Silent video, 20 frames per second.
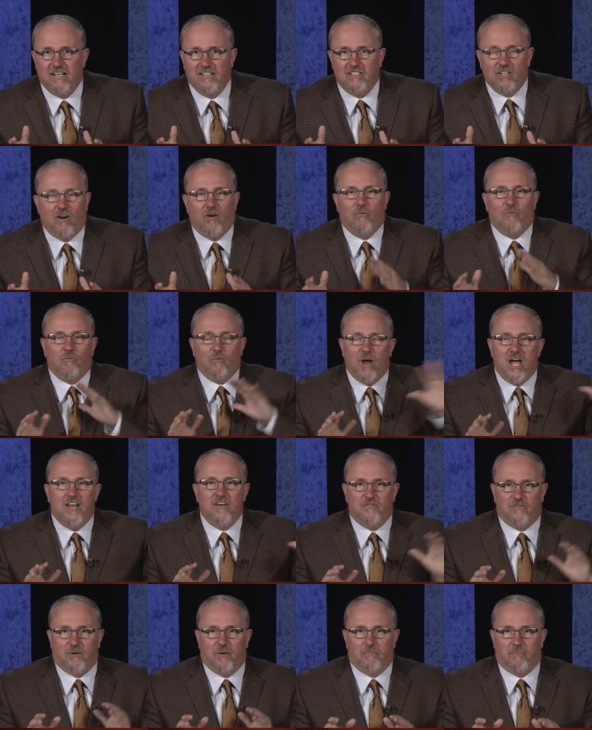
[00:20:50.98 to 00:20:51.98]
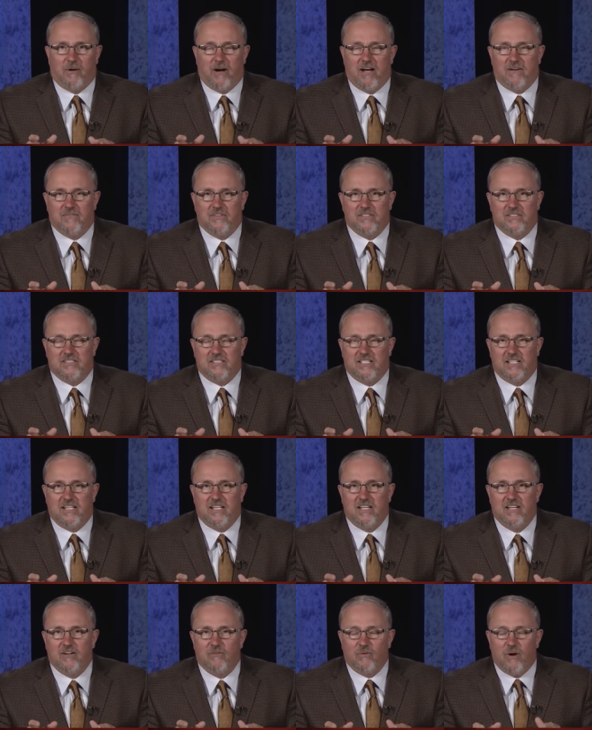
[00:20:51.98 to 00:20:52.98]
Don't run from
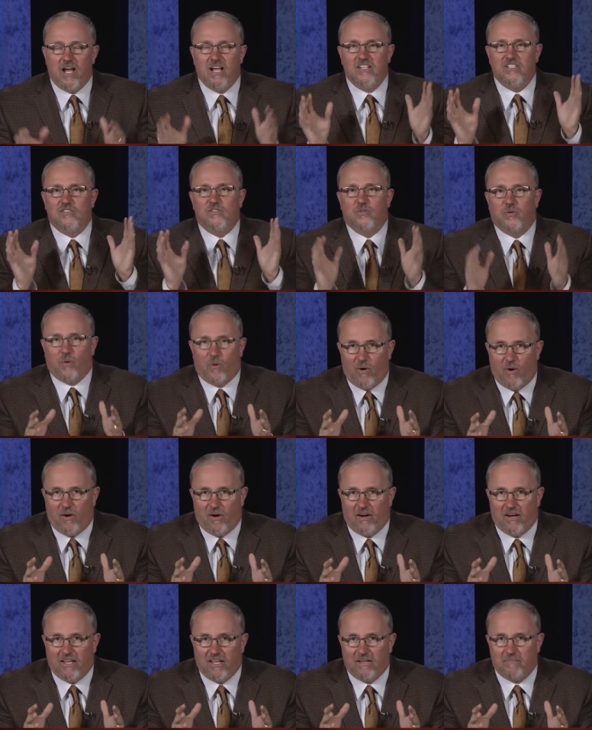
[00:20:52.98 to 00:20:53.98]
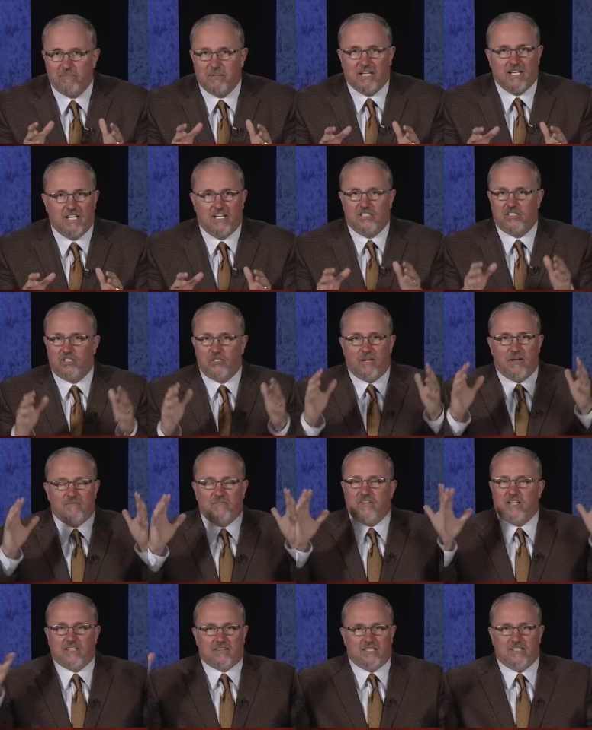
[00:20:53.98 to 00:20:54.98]
prophecy. Run toward it, because you have
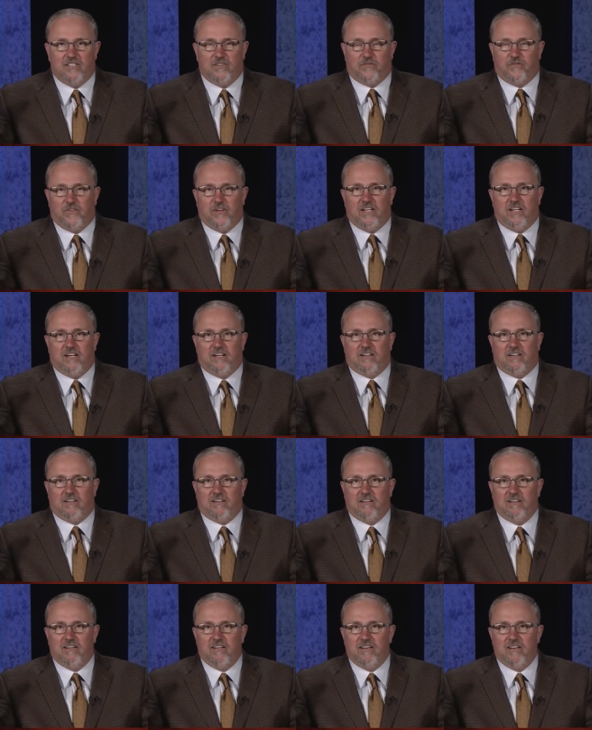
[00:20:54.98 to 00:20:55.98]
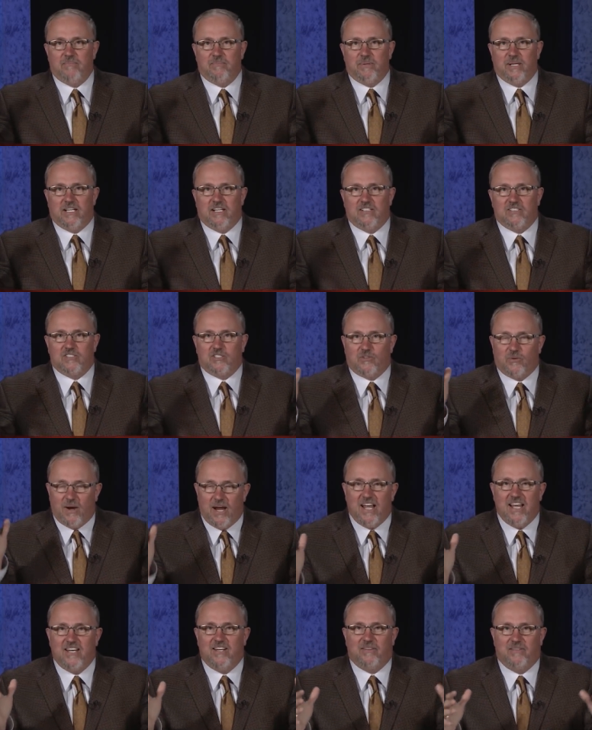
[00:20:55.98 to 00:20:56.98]
nothing to fear, because
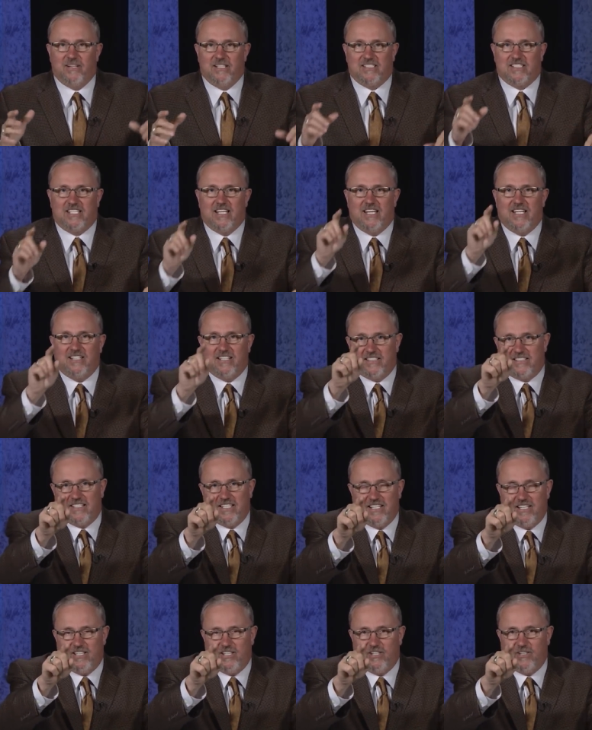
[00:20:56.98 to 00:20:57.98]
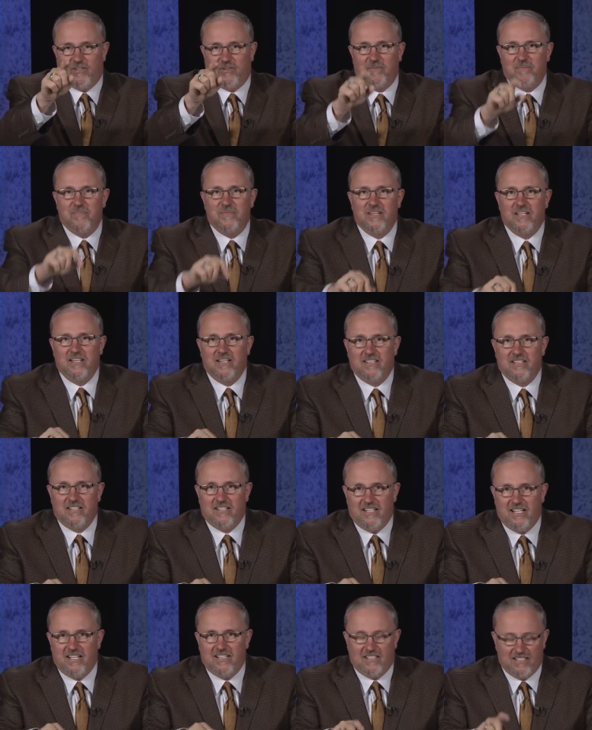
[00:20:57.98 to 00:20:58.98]
greater is he that's in you
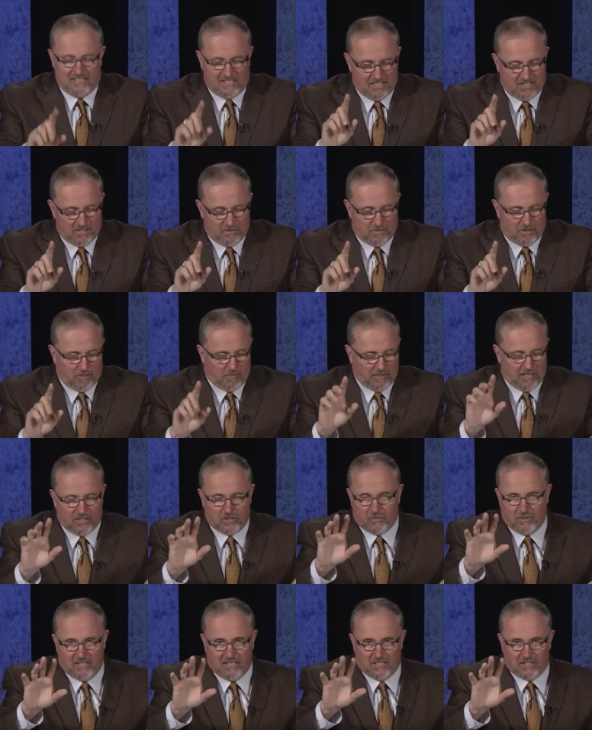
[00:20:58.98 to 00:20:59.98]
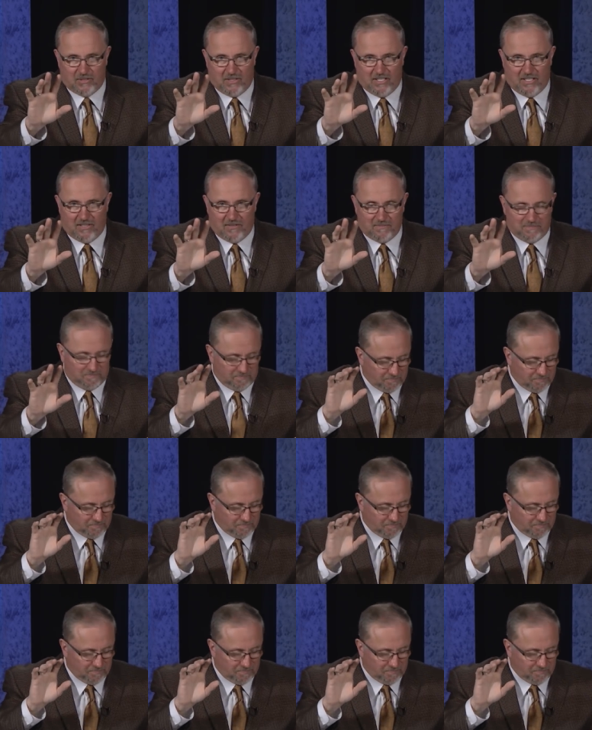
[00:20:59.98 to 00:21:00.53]
than he that's in the world. But let's read this right here.